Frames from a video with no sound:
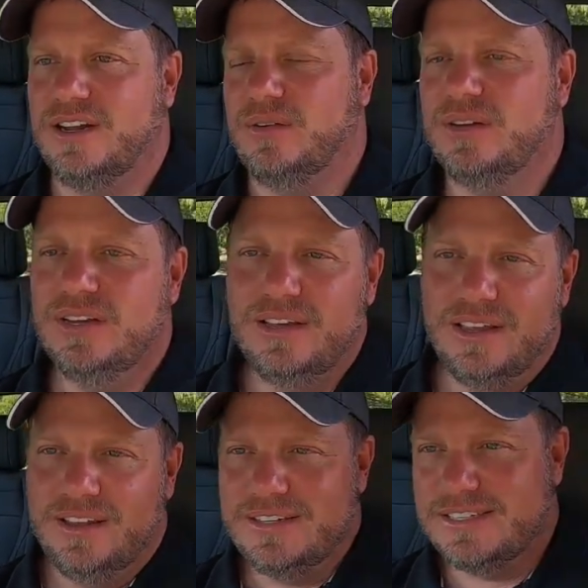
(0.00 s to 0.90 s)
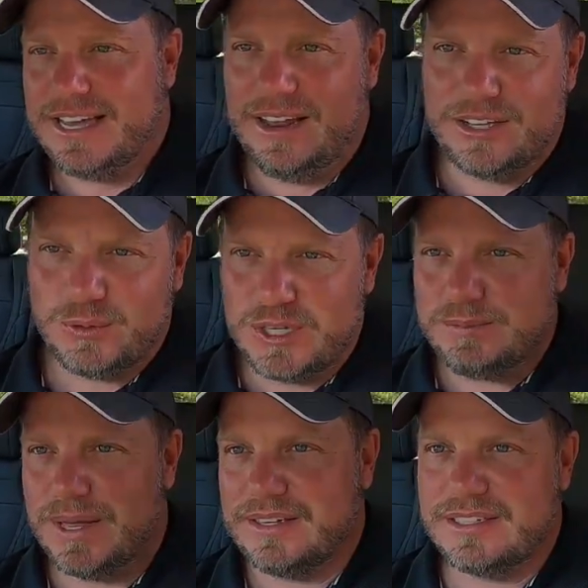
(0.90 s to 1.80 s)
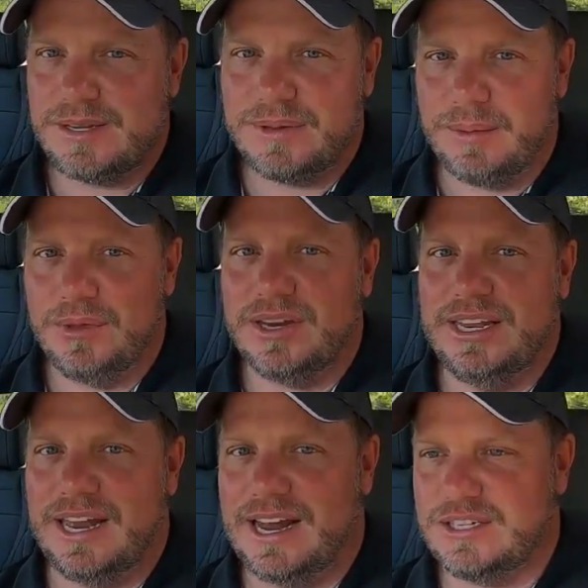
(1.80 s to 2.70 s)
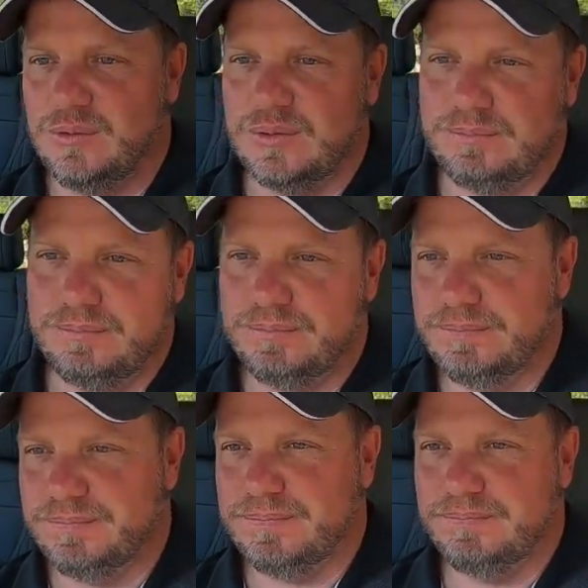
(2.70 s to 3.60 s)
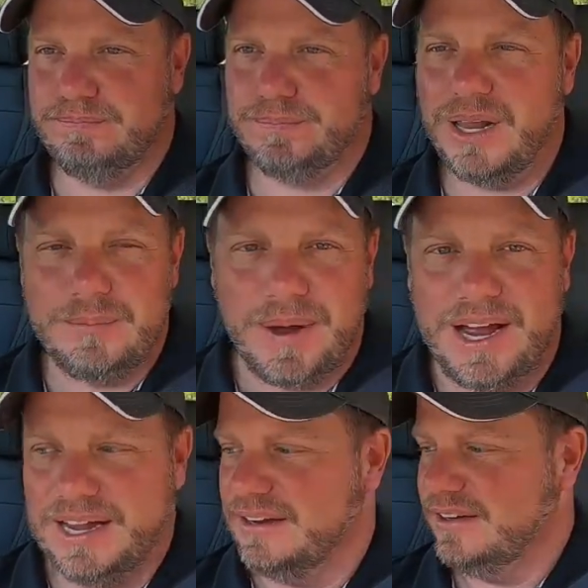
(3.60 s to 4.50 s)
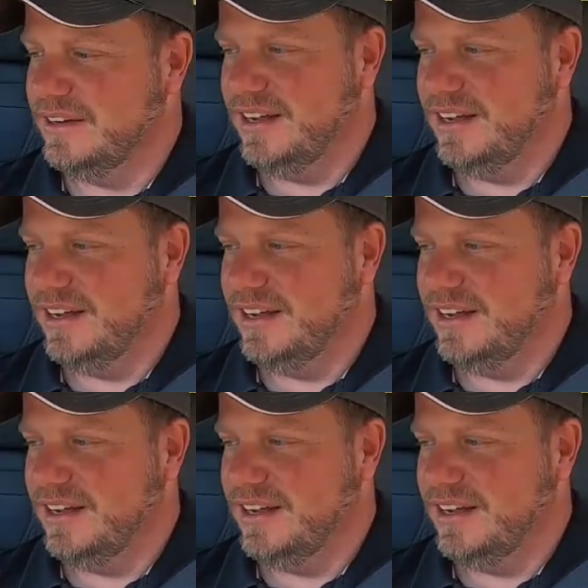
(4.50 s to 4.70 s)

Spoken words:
Now, this is kind of the sweet spot. This is something I'm looking at I actually would probably buy.